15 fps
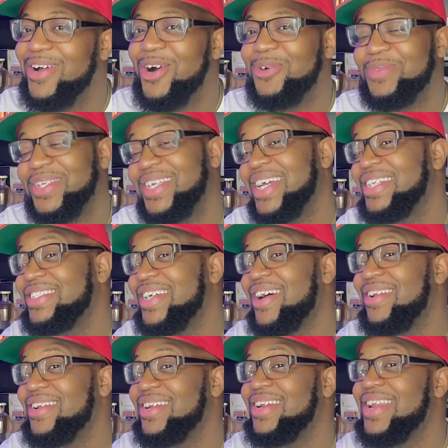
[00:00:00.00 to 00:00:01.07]
Hope to catch
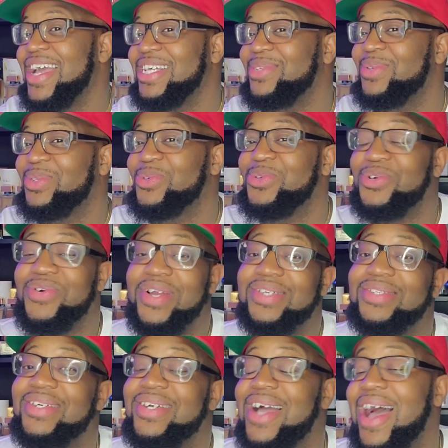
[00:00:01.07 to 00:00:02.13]
y'all in the next one through the
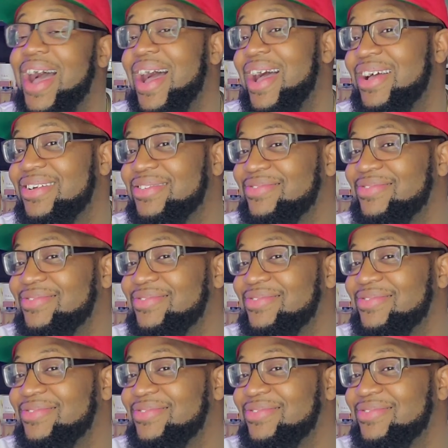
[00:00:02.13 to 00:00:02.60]
grace of God.